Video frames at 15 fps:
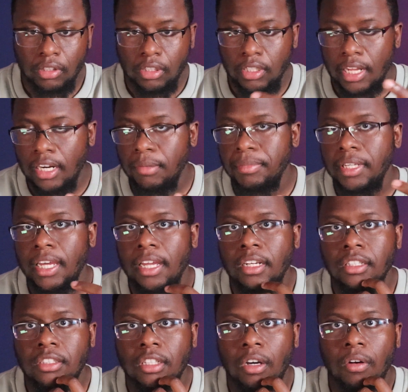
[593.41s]
And that'll be
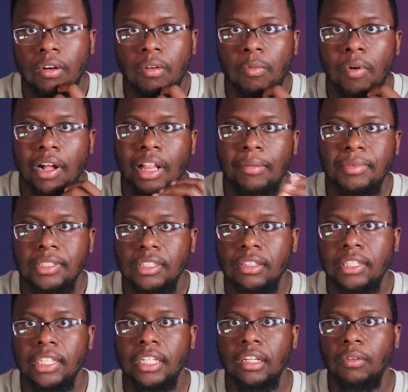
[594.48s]
it. So while I'm
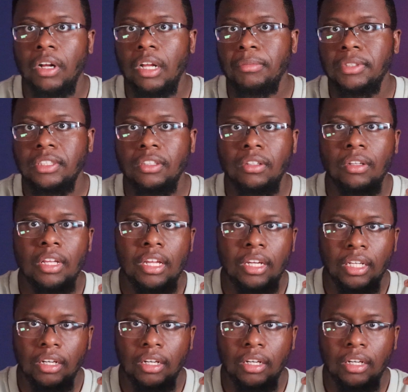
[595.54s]
still here, while I'm still,